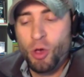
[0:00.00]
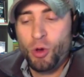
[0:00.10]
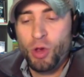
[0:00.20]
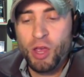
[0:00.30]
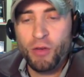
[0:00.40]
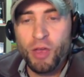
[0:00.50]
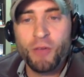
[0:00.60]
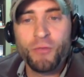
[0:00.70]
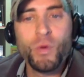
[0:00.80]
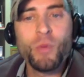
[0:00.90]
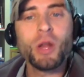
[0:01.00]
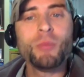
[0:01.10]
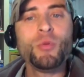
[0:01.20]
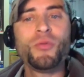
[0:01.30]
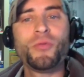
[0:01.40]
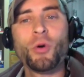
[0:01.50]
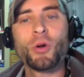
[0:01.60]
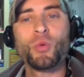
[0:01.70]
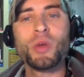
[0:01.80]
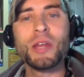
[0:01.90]
If we want to move forward,
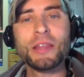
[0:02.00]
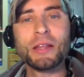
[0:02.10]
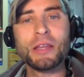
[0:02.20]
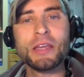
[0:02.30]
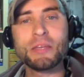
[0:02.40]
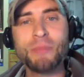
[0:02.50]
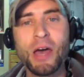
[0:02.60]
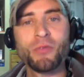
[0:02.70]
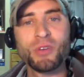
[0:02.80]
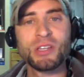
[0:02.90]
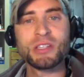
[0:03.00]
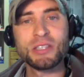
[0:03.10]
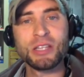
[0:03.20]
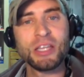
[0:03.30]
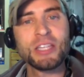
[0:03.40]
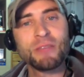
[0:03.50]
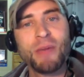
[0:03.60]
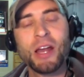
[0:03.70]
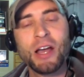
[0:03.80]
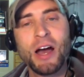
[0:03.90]
we need the least amount of resistance, the least
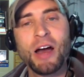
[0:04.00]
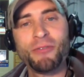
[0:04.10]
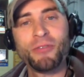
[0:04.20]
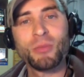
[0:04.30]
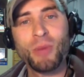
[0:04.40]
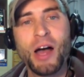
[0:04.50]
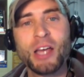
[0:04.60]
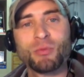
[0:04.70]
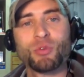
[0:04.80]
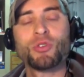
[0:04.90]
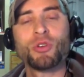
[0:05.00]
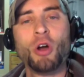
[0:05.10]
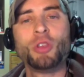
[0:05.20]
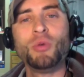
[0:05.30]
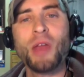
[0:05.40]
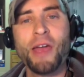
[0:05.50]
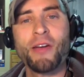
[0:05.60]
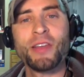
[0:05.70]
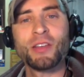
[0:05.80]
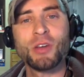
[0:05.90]
amount of conflict possible. So go to an
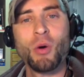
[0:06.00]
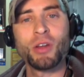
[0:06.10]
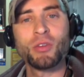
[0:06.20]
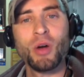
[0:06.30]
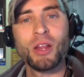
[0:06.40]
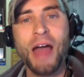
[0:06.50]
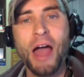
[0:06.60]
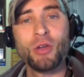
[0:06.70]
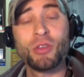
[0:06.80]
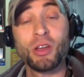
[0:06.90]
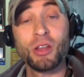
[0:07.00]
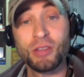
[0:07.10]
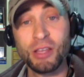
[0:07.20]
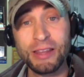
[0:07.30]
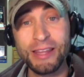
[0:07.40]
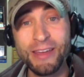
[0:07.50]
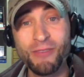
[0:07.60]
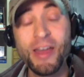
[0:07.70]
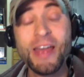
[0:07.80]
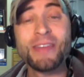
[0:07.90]
area that's going to allow you to
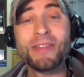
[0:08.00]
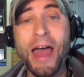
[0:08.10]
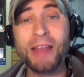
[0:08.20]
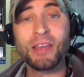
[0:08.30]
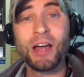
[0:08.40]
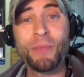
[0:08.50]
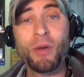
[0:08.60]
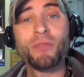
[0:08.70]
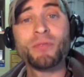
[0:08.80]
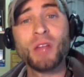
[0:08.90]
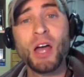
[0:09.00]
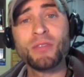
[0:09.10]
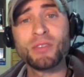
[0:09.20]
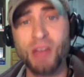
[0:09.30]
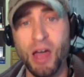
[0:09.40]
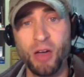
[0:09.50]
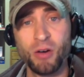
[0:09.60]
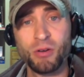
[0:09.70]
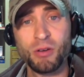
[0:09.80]
live that type of lifestyle.